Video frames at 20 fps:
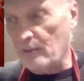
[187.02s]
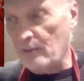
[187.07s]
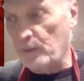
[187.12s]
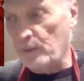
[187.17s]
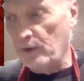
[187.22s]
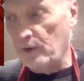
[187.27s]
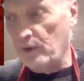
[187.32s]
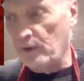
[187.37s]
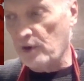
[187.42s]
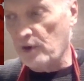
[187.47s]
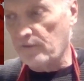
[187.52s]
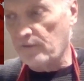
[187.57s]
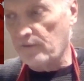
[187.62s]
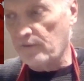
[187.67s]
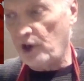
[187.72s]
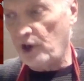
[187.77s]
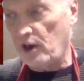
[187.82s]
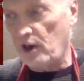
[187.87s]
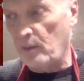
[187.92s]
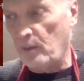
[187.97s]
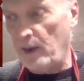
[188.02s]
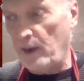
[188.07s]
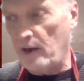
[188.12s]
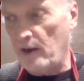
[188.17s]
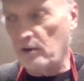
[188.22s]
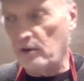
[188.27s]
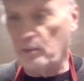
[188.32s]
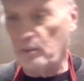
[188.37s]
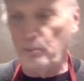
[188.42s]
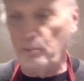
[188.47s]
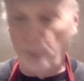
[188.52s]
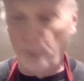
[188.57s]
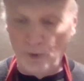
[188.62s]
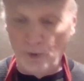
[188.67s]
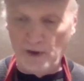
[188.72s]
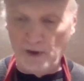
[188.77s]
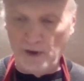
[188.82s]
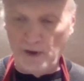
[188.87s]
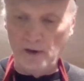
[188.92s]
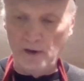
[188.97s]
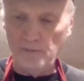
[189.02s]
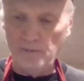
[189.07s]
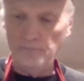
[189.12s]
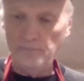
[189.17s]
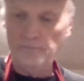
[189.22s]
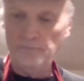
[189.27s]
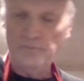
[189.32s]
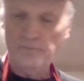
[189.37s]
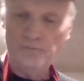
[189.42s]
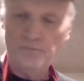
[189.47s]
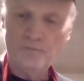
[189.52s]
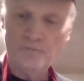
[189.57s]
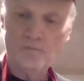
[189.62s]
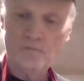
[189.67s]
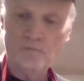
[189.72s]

2 tablespoons of chicken powdered bouillon.